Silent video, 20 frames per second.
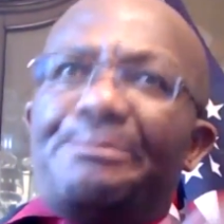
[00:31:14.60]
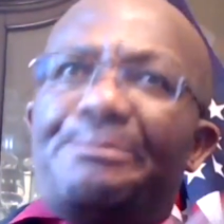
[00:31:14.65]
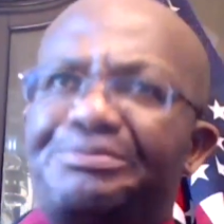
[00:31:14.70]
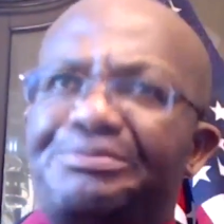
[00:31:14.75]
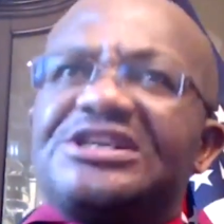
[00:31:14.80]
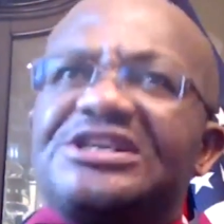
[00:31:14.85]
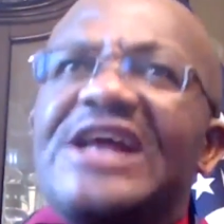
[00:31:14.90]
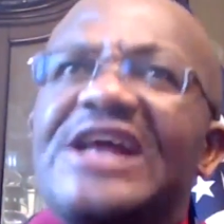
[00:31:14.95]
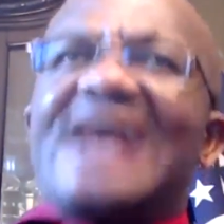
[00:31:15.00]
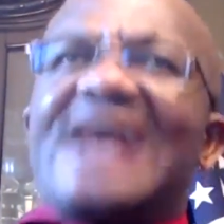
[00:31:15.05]

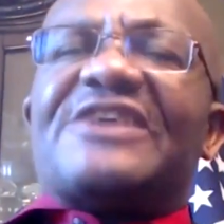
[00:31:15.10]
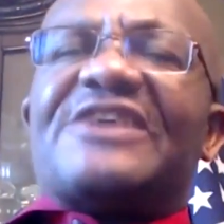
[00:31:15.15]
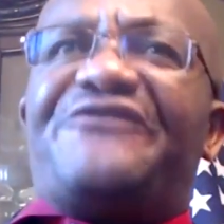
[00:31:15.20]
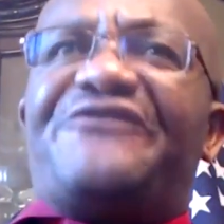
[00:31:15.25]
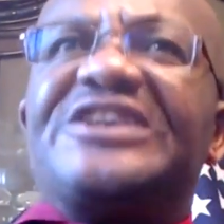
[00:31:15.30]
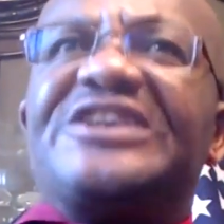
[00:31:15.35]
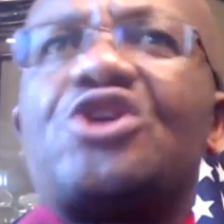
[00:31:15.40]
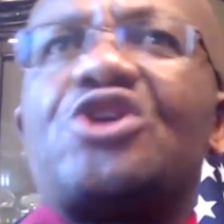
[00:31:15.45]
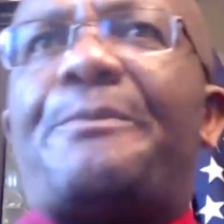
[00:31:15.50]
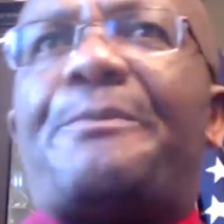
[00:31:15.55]
Britain has a
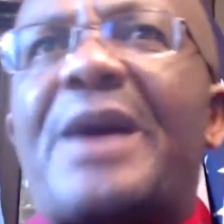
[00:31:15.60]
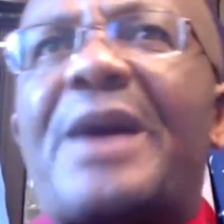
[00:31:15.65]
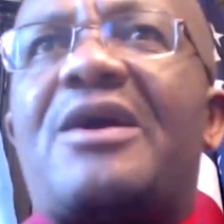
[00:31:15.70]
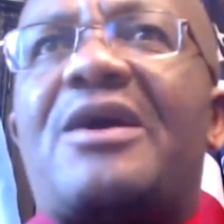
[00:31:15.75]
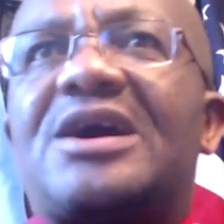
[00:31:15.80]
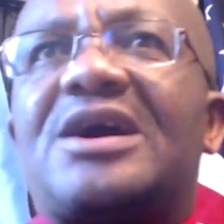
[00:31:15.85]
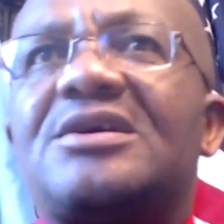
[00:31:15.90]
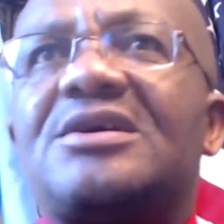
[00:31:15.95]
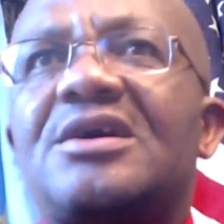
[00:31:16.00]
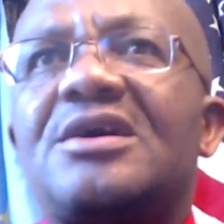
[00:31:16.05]
veto
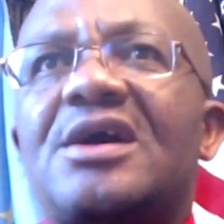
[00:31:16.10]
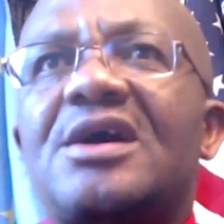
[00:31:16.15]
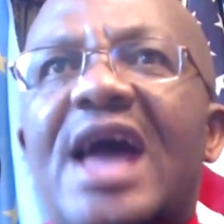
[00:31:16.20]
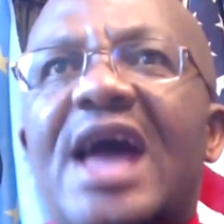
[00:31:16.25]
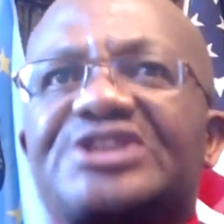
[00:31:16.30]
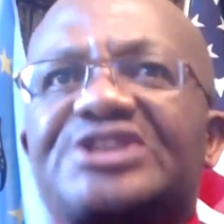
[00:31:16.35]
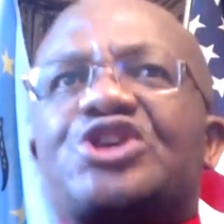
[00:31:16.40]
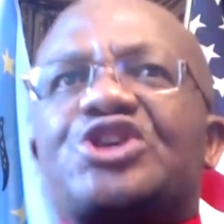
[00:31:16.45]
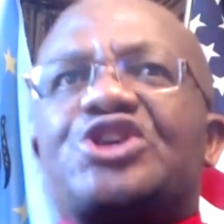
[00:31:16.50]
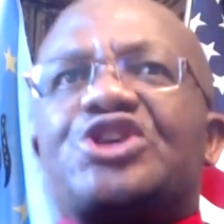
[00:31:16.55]
power,
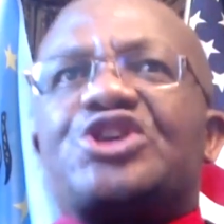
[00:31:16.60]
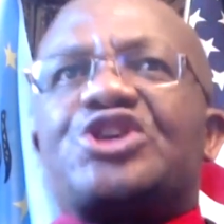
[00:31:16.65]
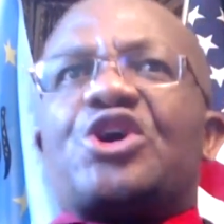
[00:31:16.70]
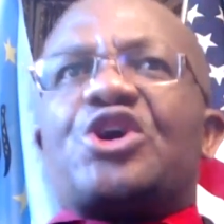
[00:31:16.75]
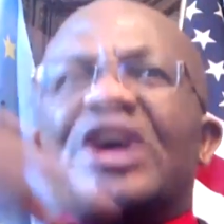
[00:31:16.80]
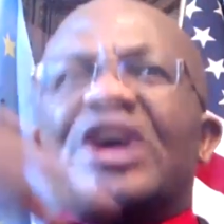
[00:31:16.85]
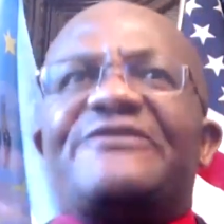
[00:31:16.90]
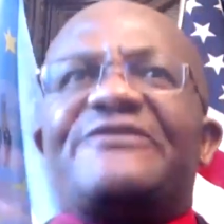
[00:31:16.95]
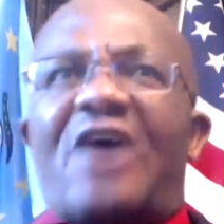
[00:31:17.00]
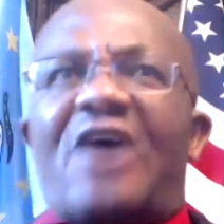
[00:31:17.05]
and so
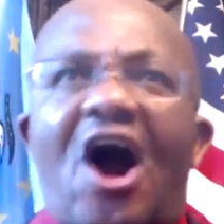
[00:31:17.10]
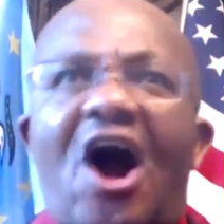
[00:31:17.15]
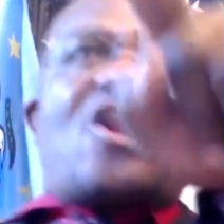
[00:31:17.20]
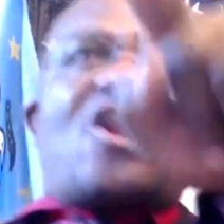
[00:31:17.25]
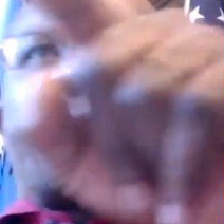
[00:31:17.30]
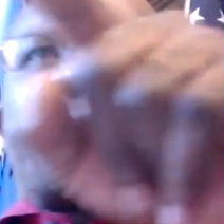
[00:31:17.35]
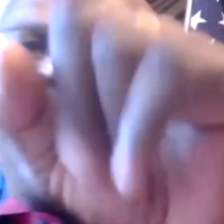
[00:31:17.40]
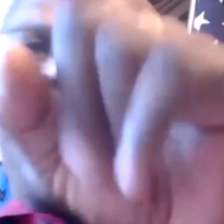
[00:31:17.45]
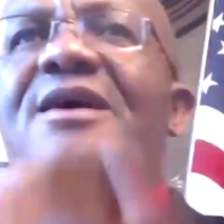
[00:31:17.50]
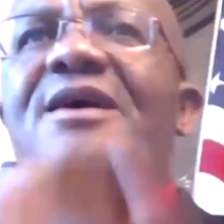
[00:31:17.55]
if
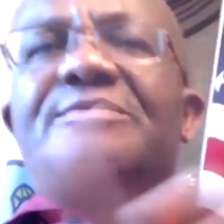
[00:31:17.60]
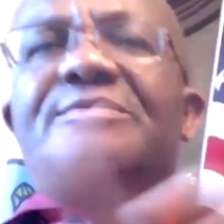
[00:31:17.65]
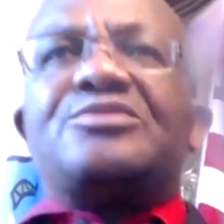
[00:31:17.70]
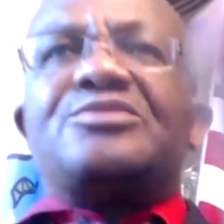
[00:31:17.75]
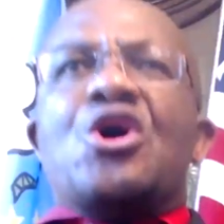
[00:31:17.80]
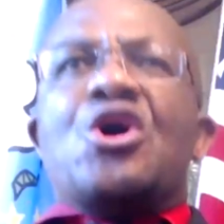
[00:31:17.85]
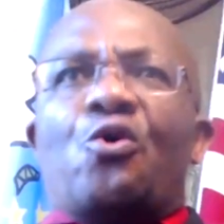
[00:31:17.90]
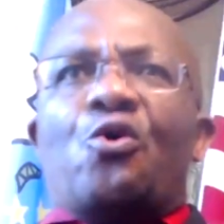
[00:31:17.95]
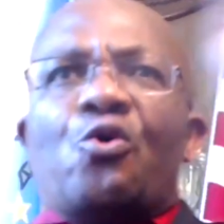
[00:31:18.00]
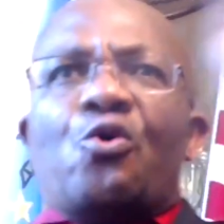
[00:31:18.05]
all of
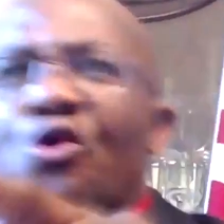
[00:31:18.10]
them